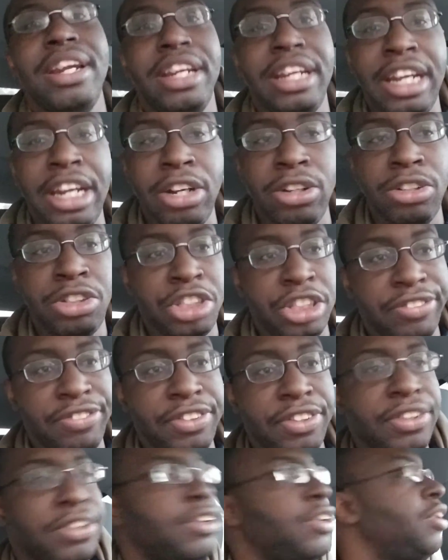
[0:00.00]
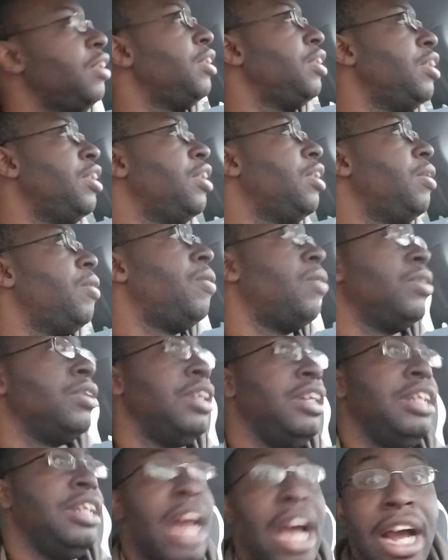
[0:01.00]
gear shifter or
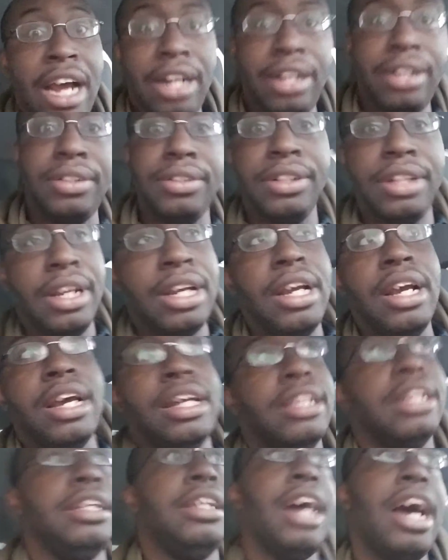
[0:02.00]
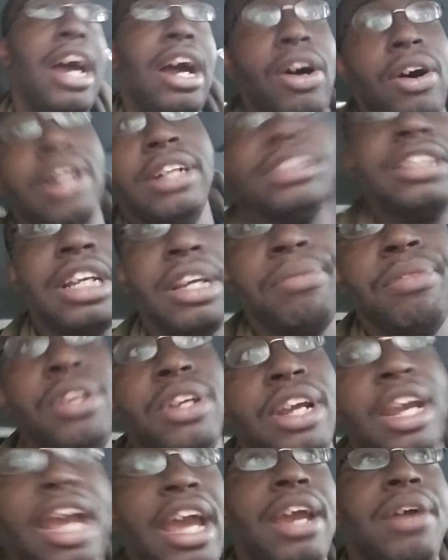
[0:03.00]
the dial. And the dial has to
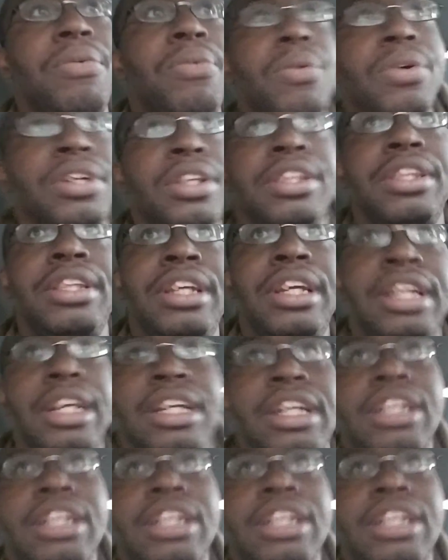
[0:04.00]
communicate with the